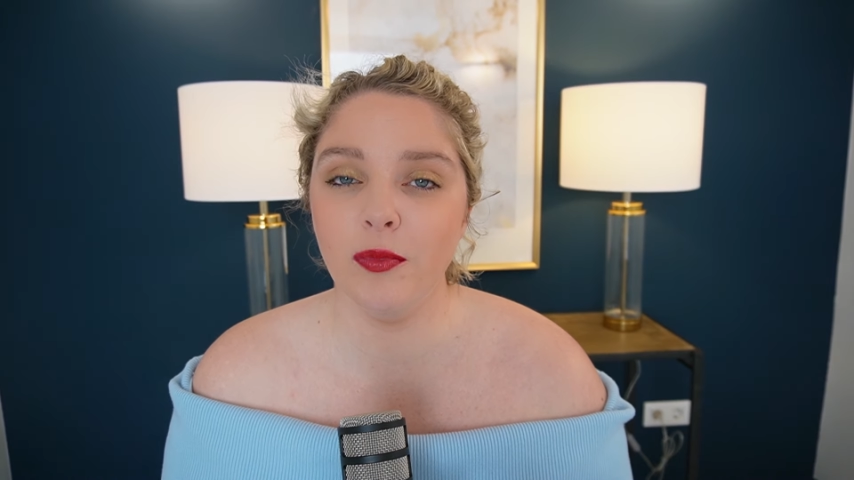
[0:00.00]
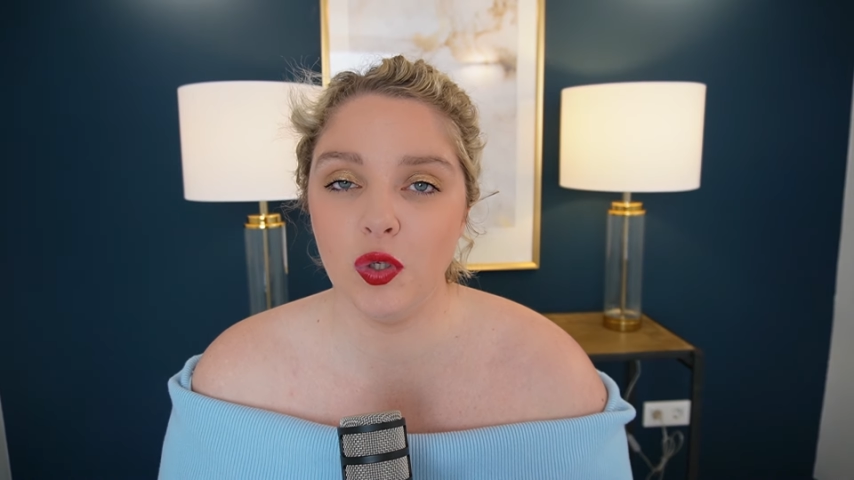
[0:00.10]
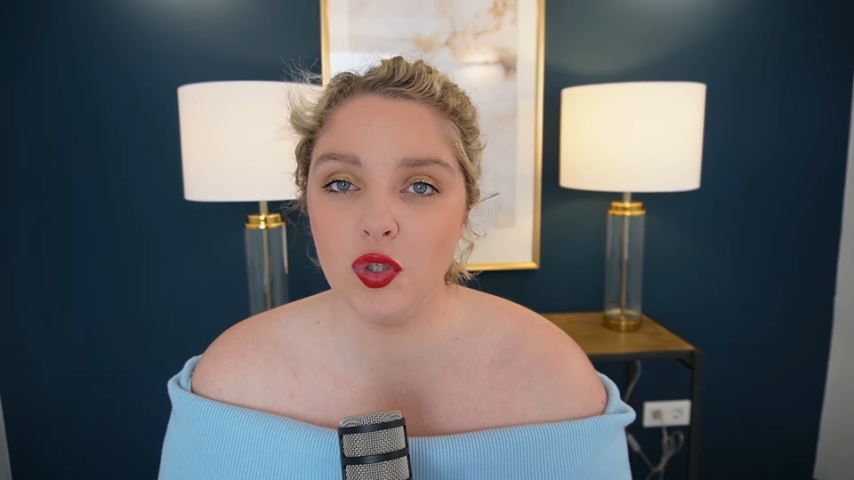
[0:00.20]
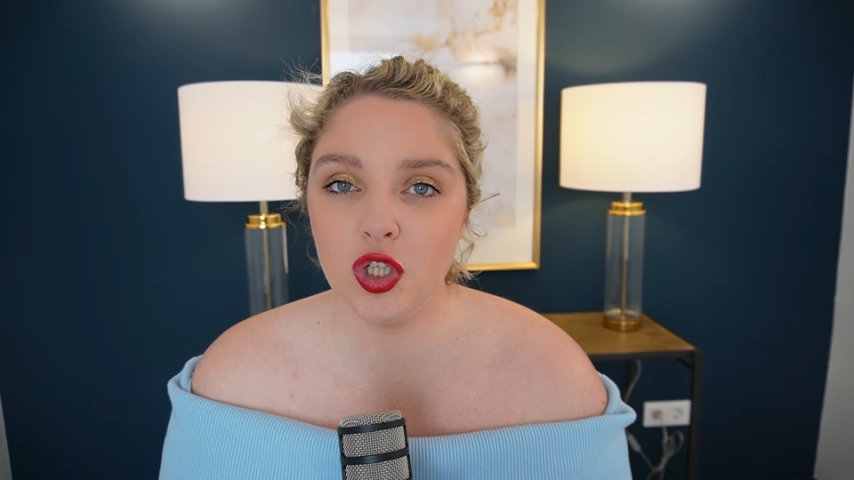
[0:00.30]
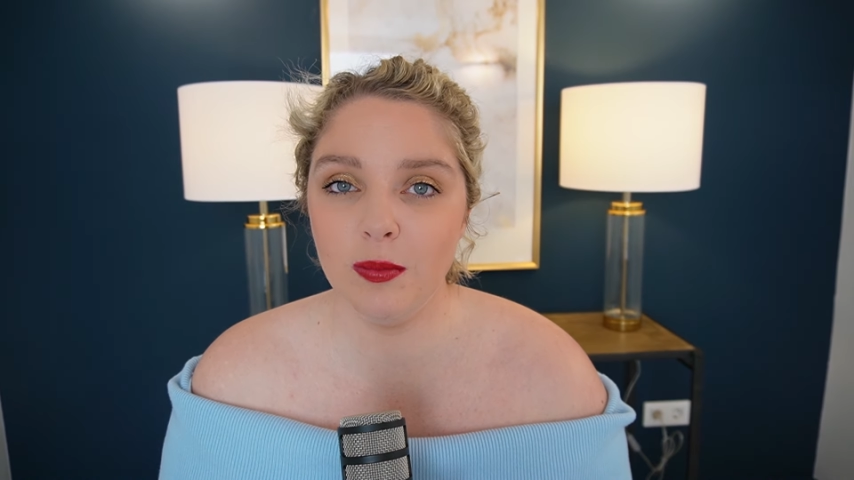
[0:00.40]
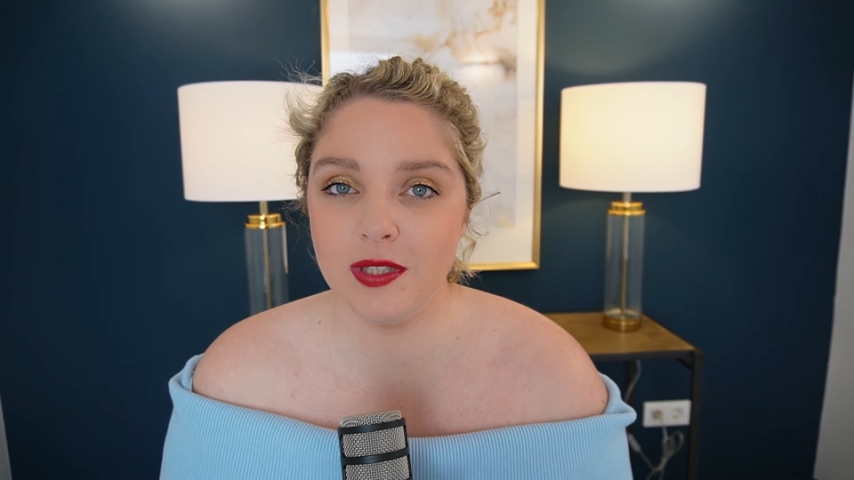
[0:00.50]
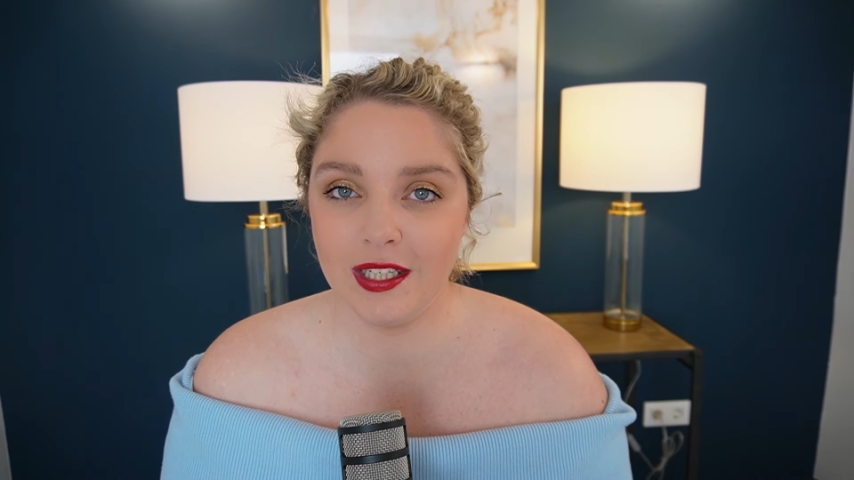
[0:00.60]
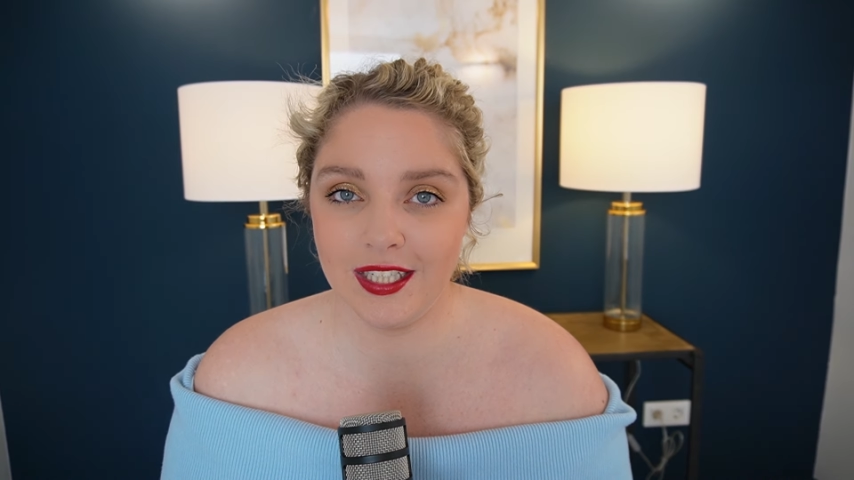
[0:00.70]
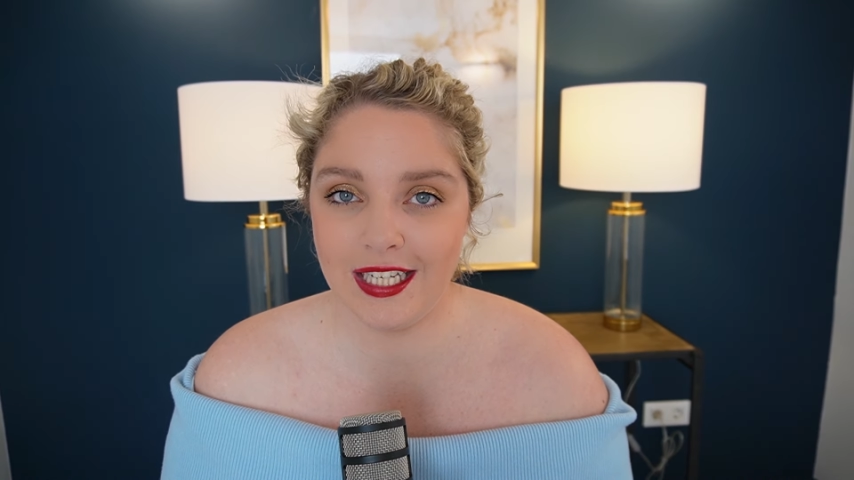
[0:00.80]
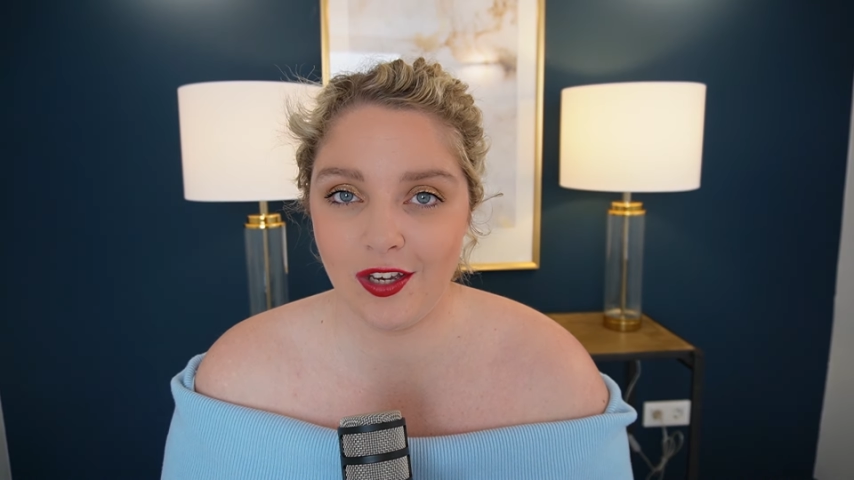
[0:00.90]
YouTube to
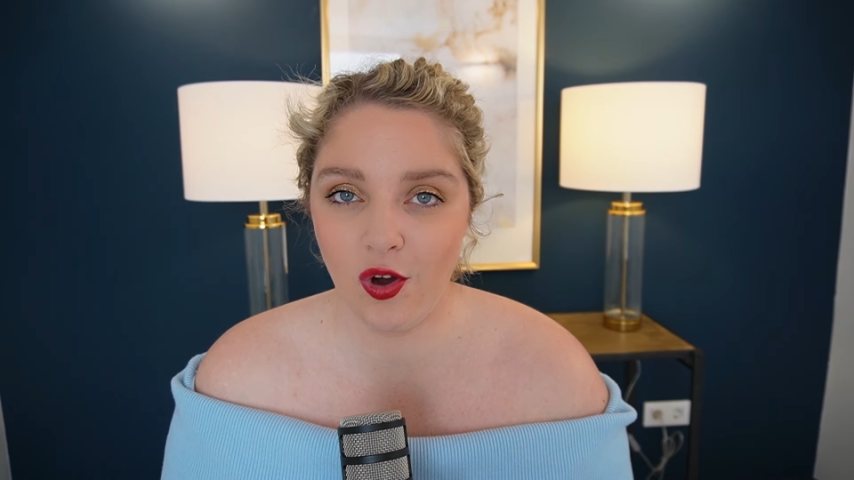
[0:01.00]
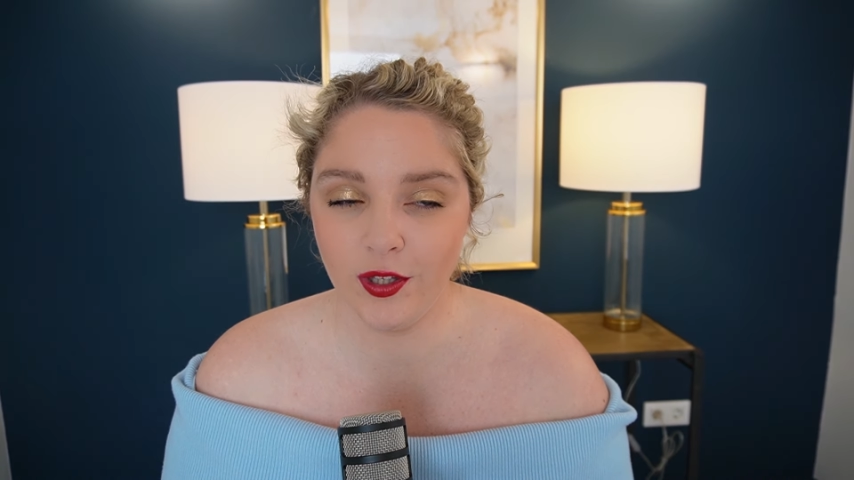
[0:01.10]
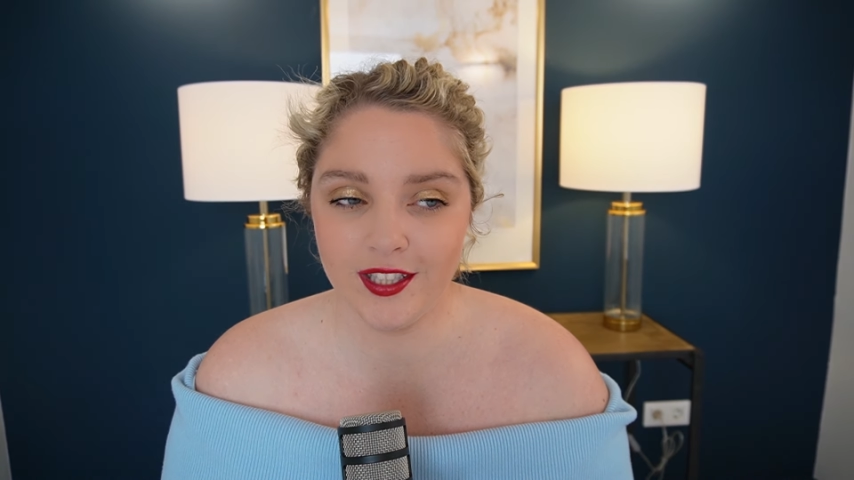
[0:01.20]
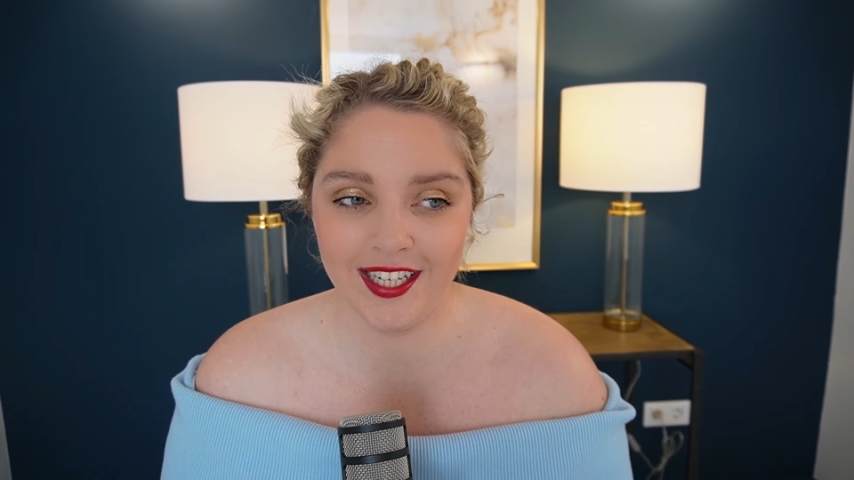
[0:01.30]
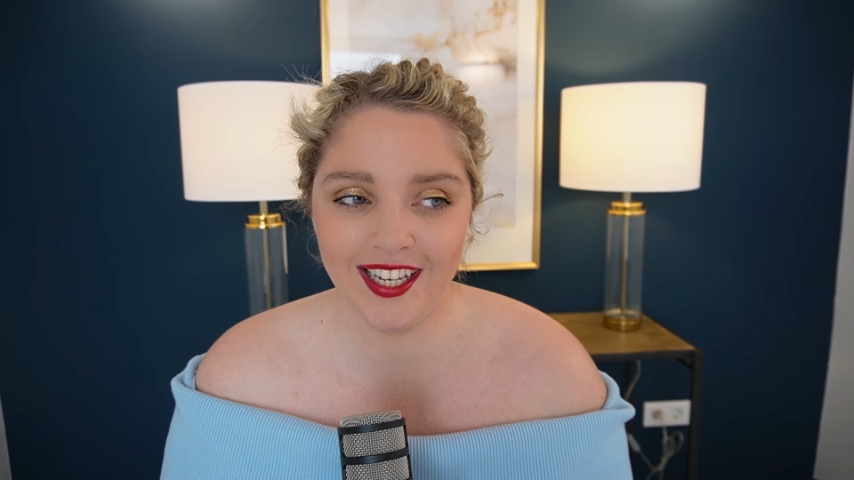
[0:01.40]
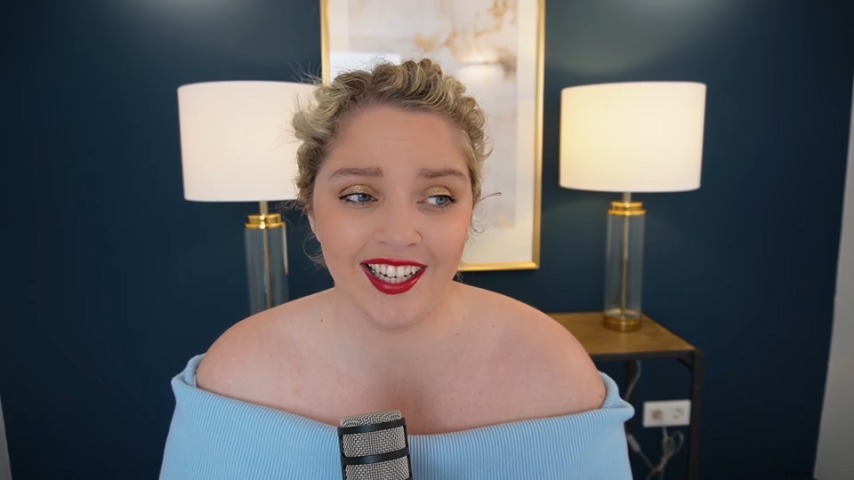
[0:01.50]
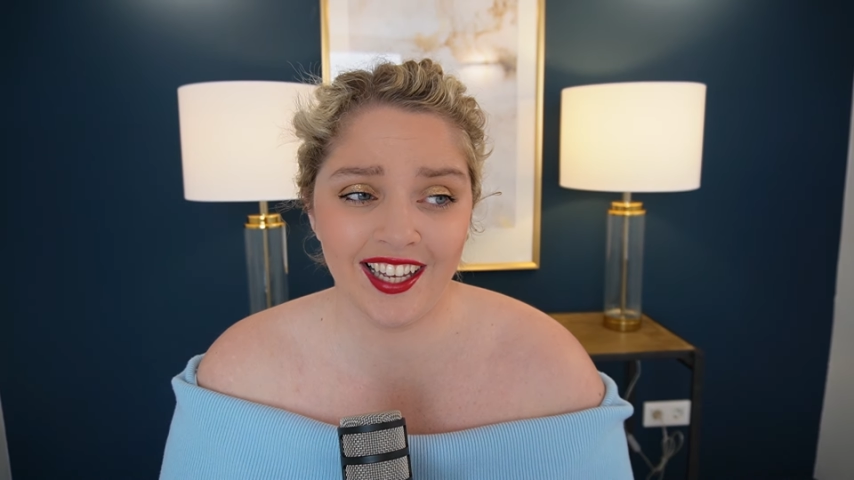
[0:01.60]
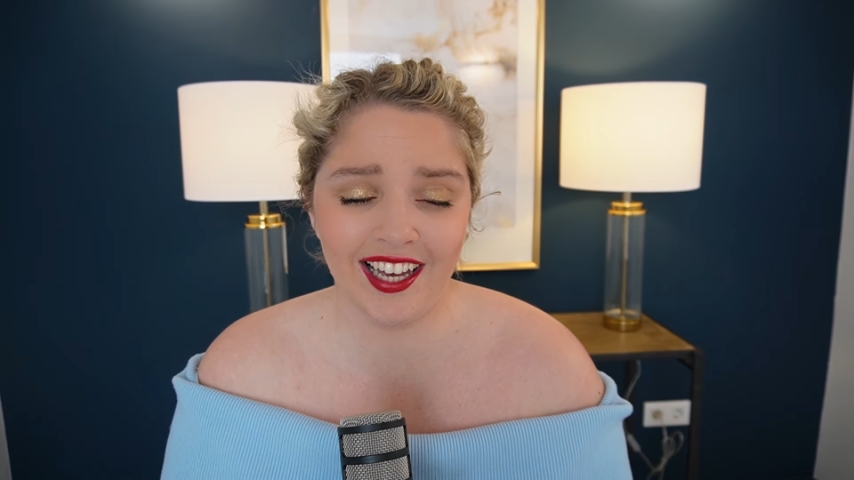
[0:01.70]
create content.